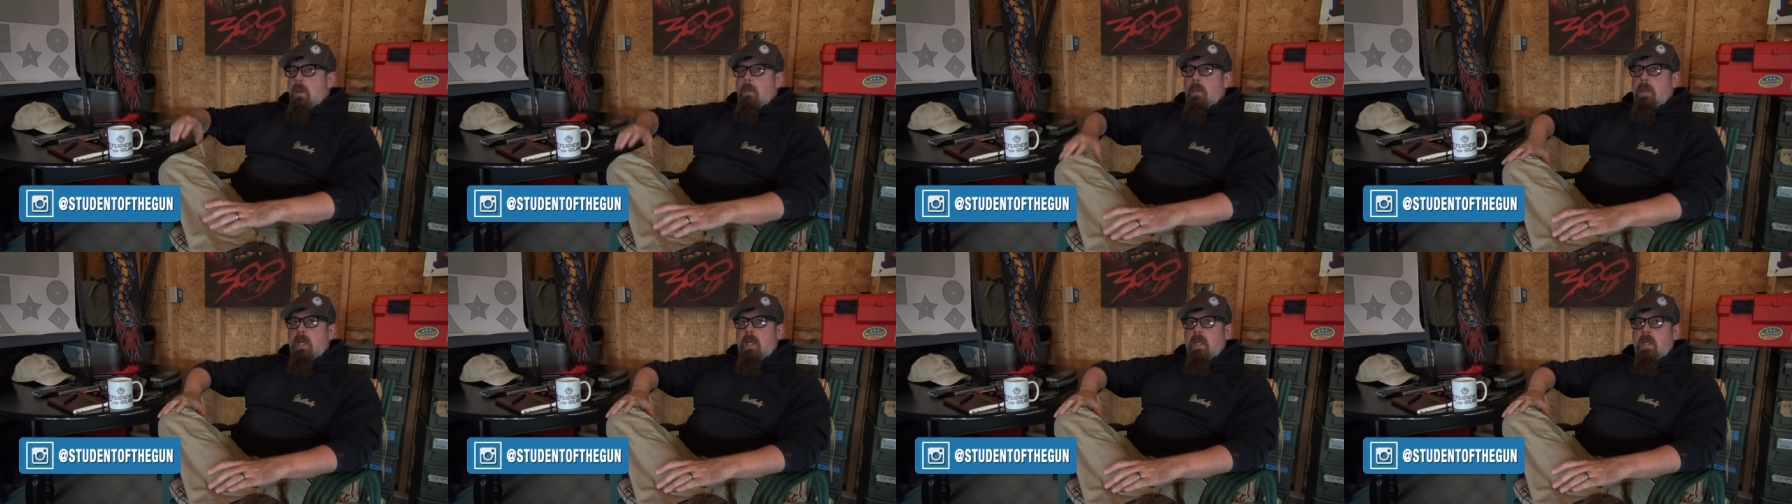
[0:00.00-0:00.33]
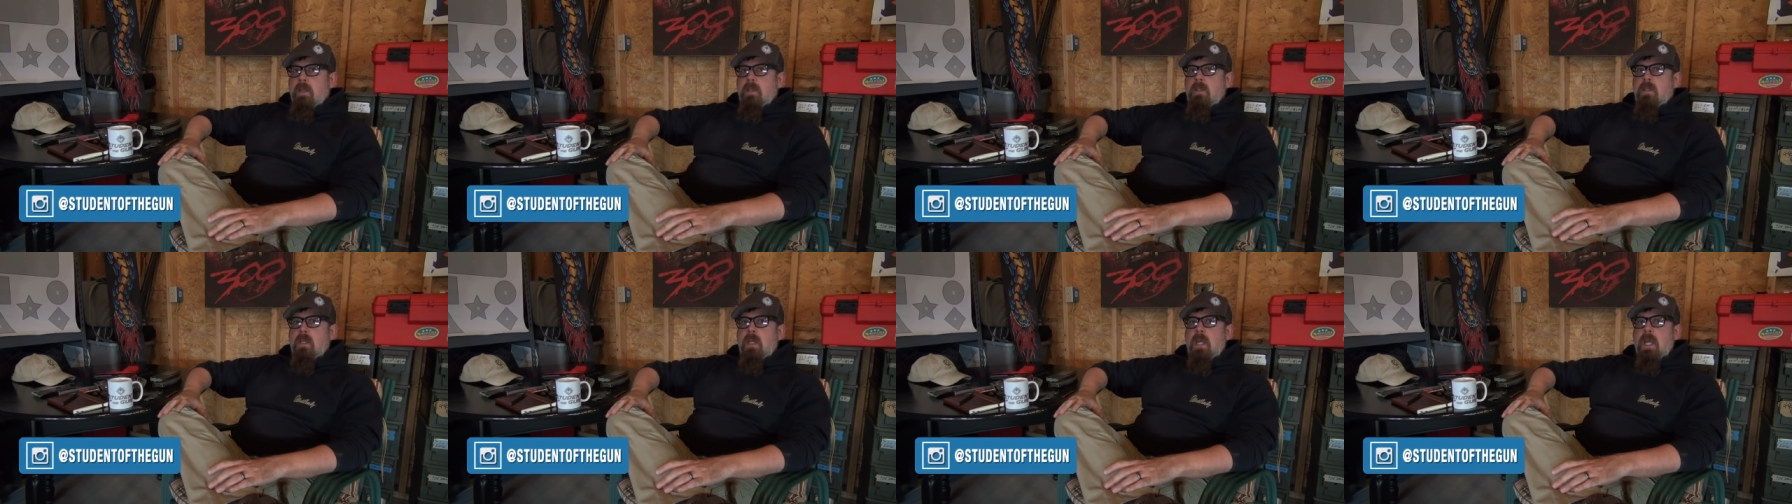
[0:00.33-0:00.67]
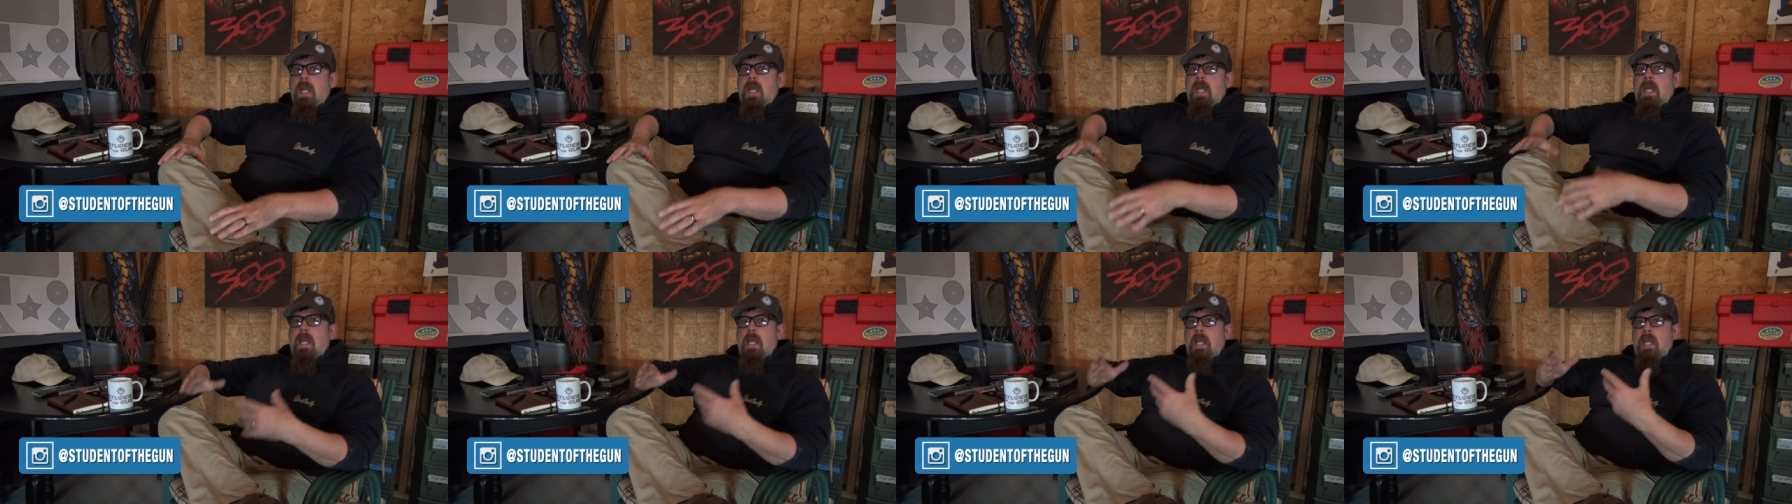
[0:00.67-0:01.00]
Because
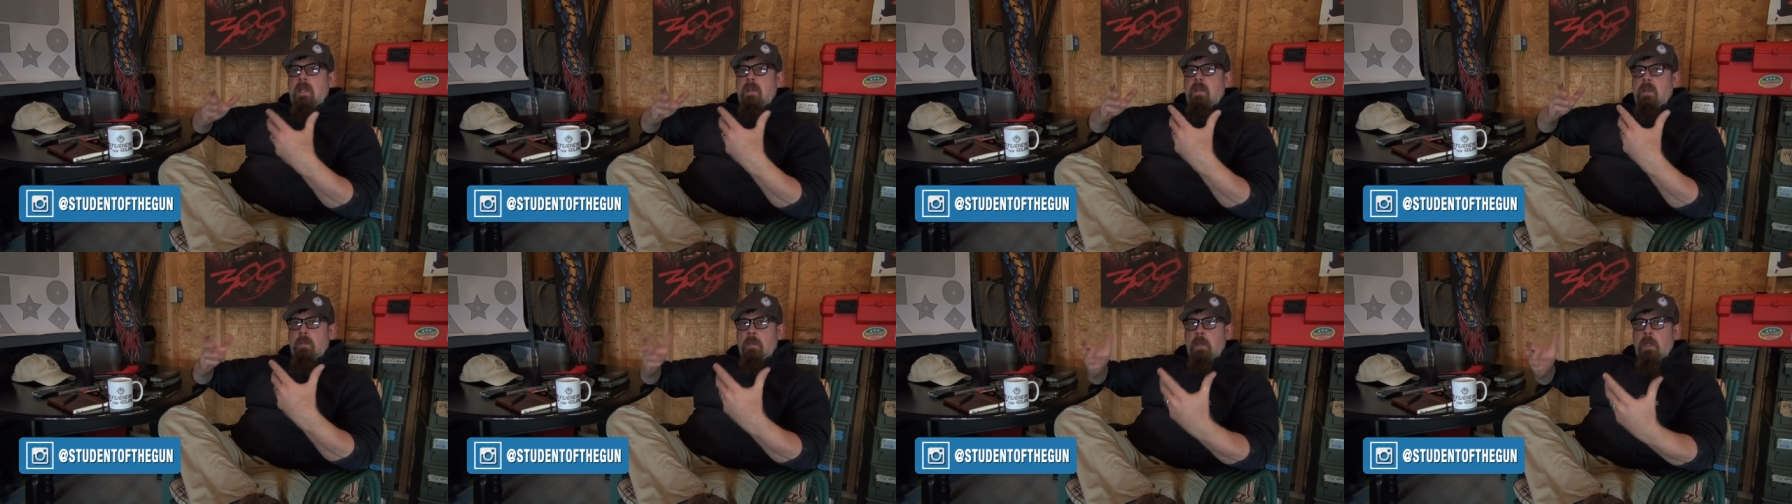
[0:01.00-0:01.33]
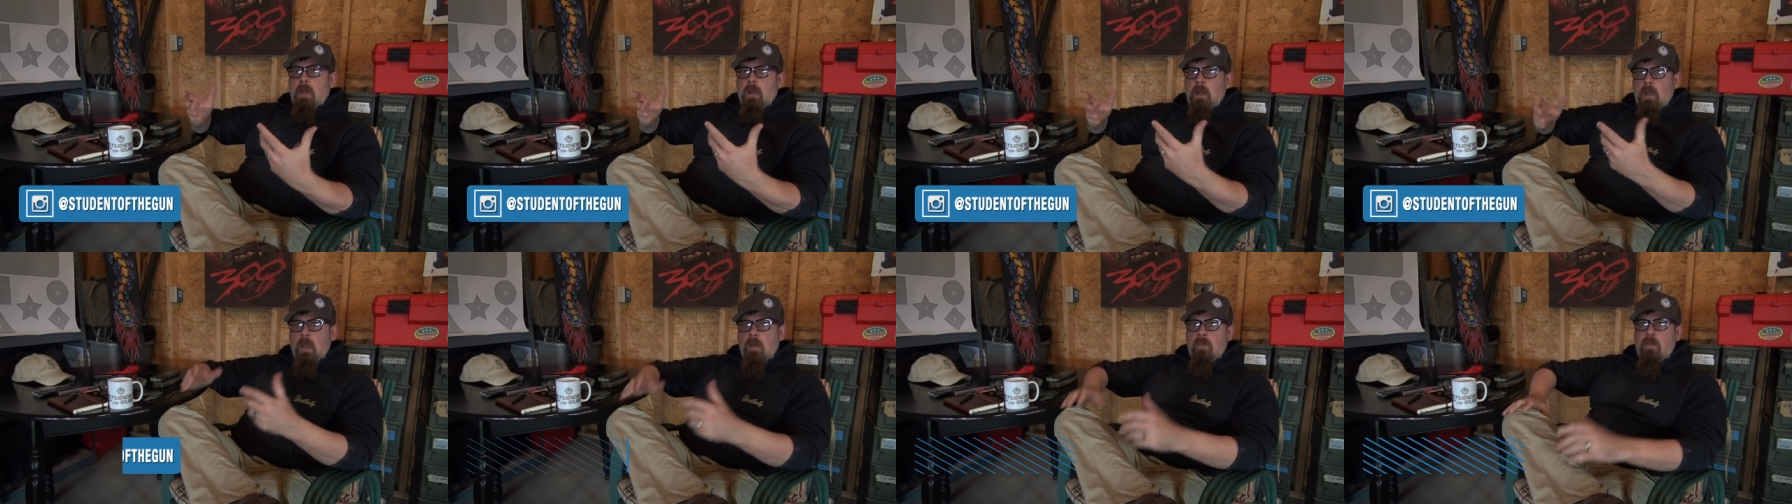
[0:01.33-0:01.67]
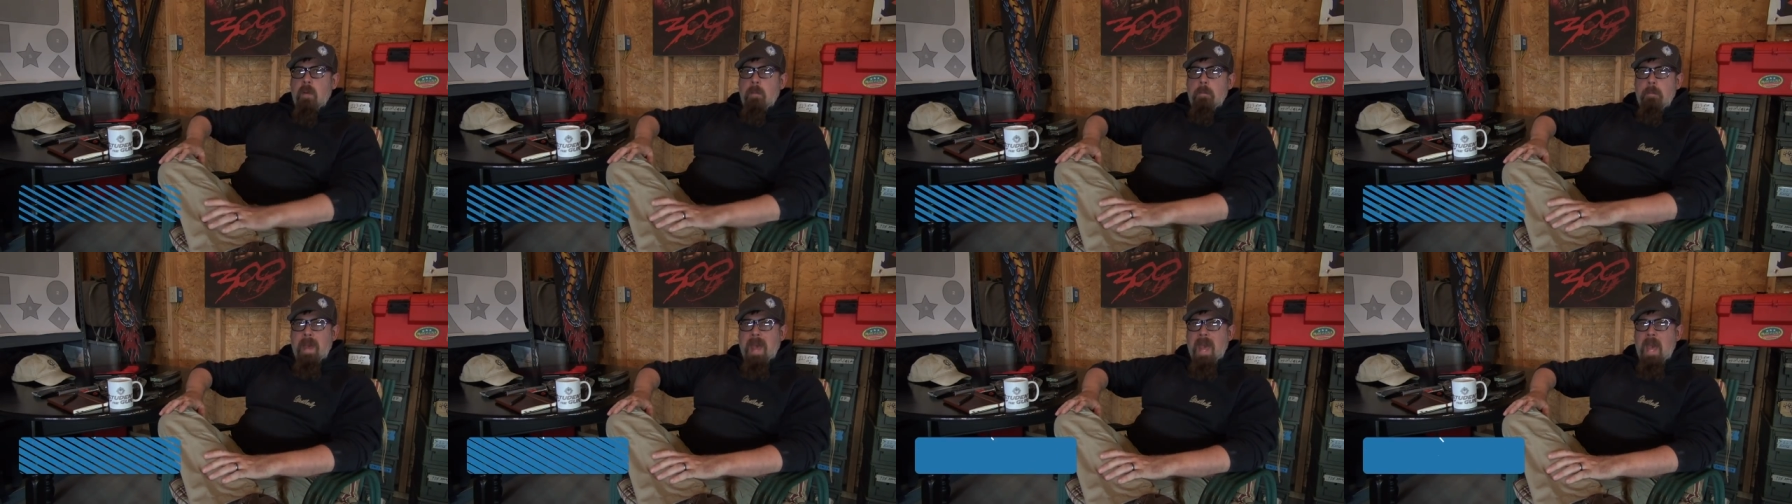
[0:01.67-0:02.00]
in the middle of
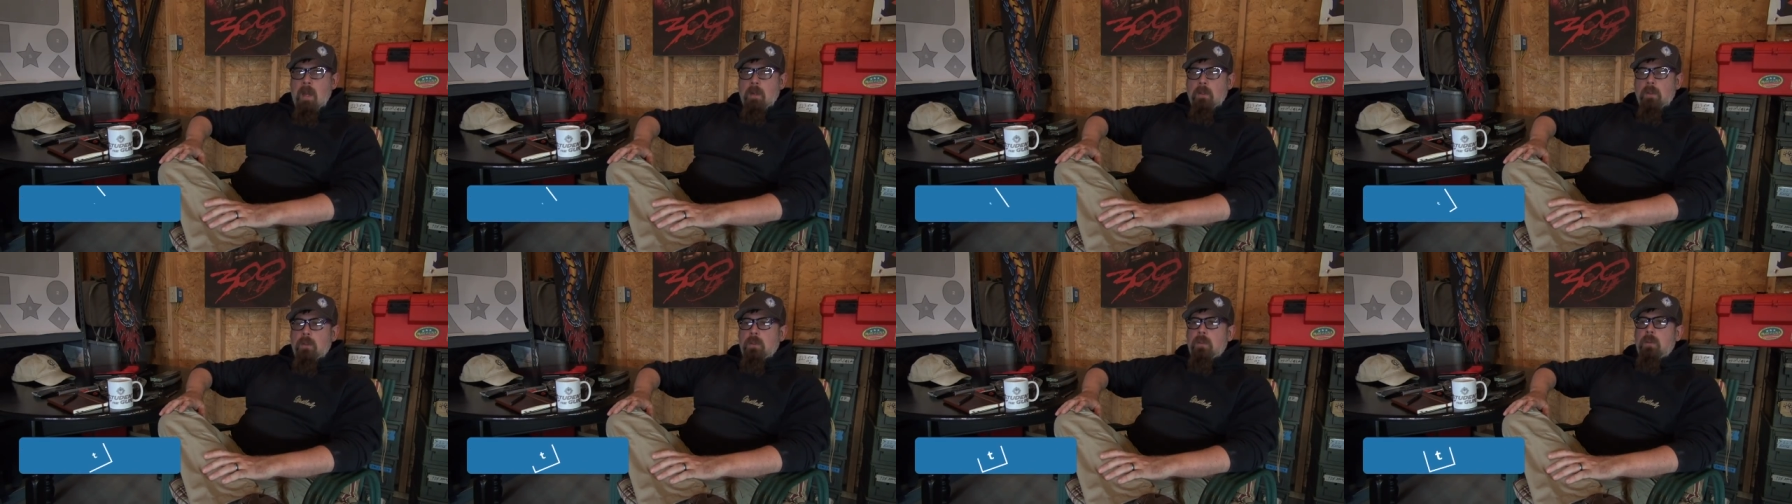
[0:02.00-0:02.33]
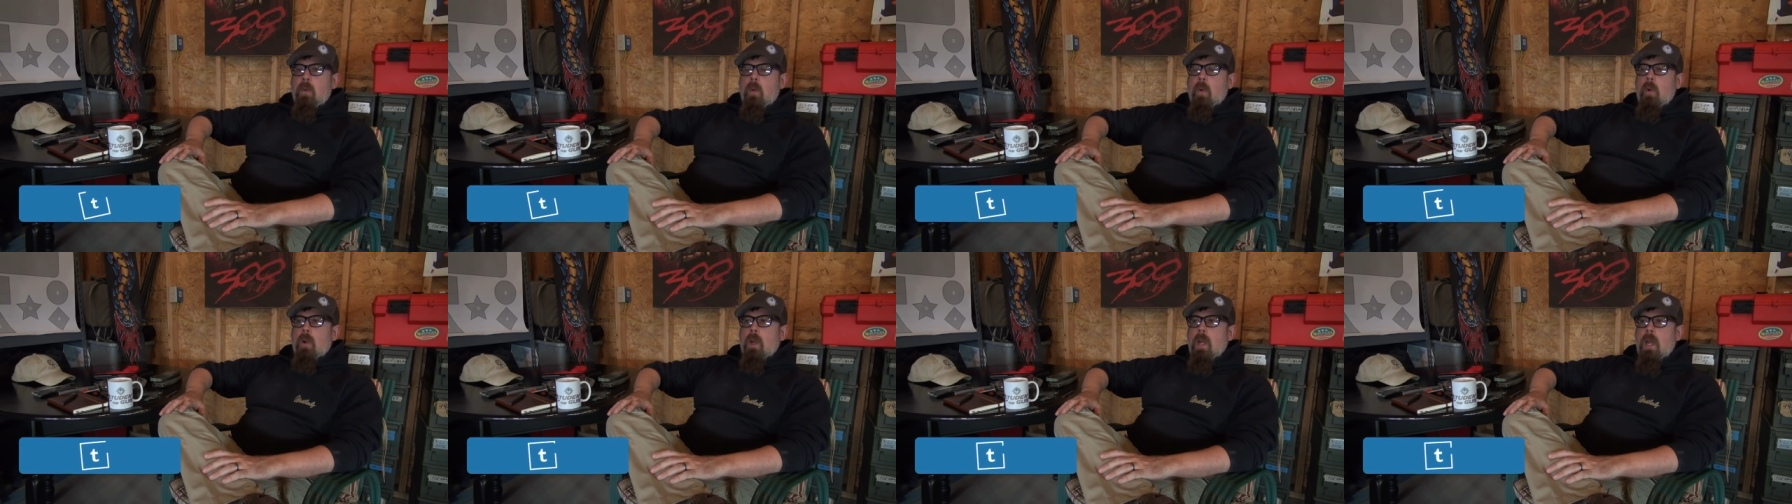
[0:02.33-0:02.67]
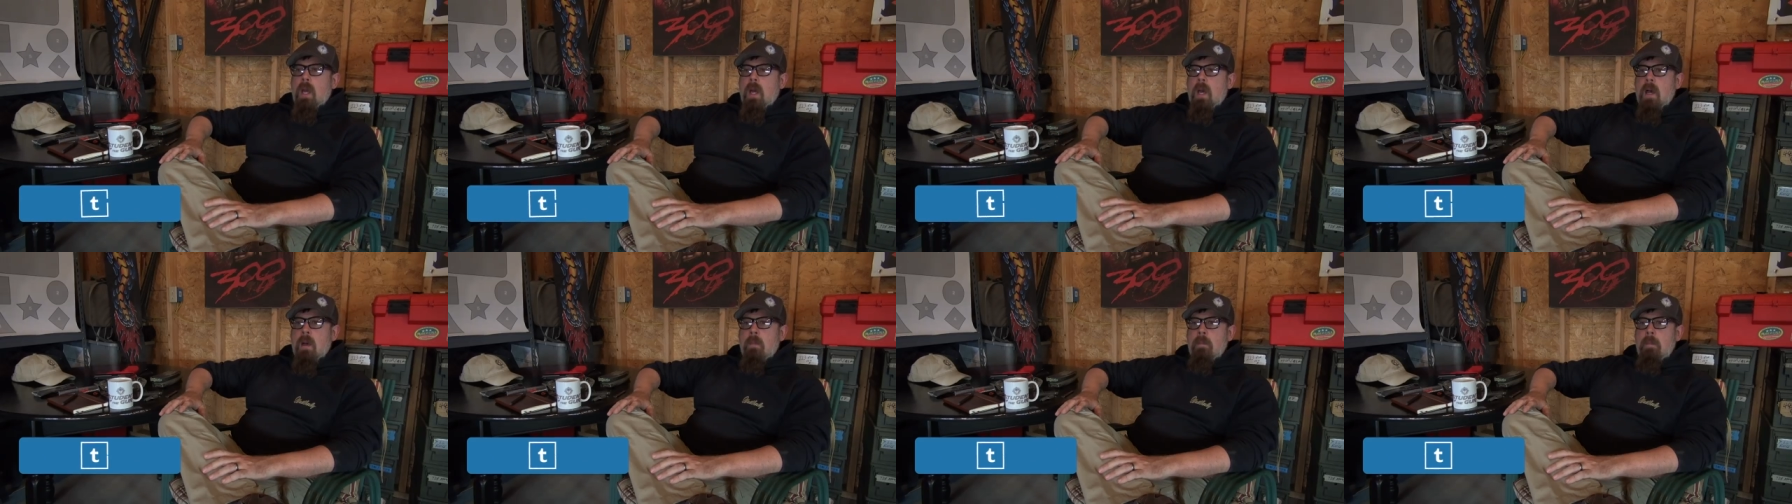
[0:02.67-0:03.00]
a battle or
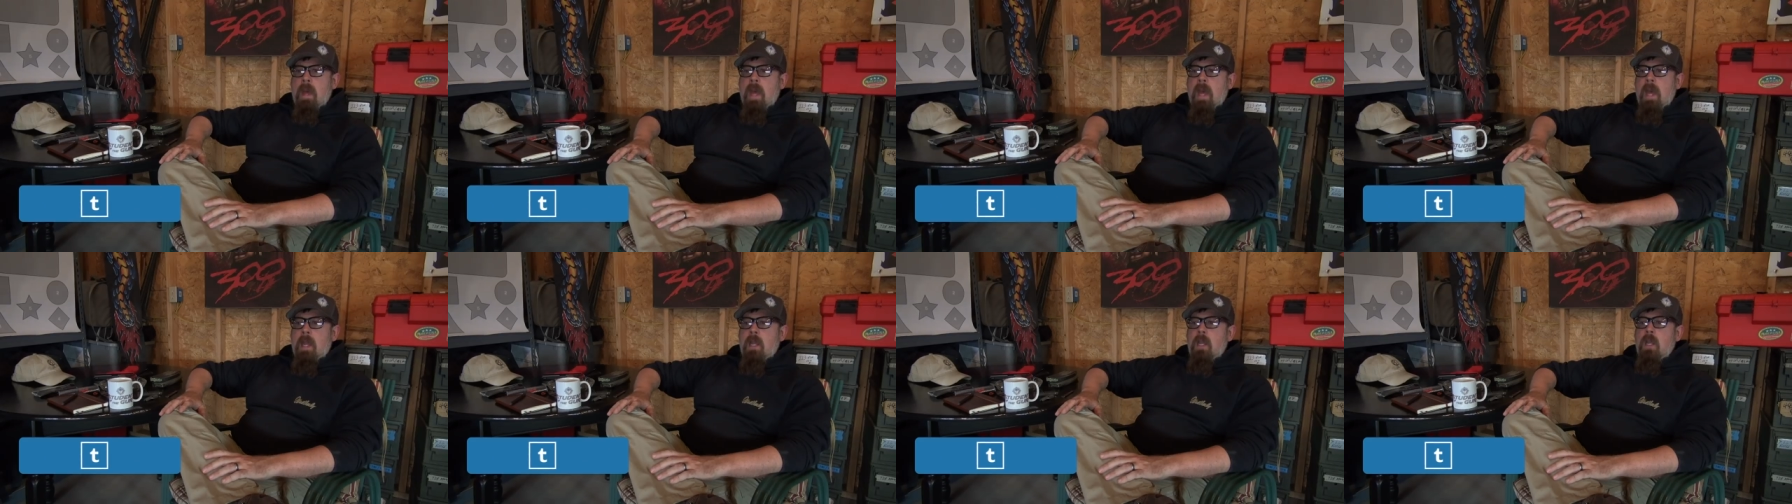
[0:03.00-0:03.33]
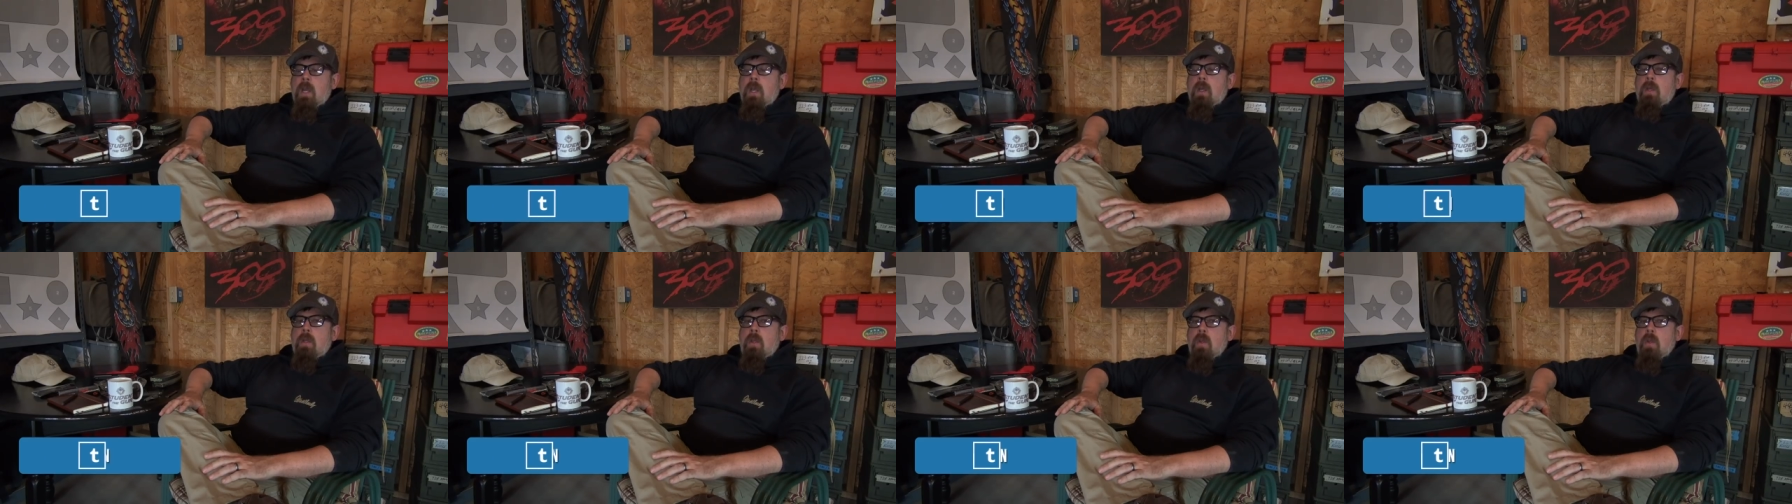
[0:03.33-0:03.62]
combat,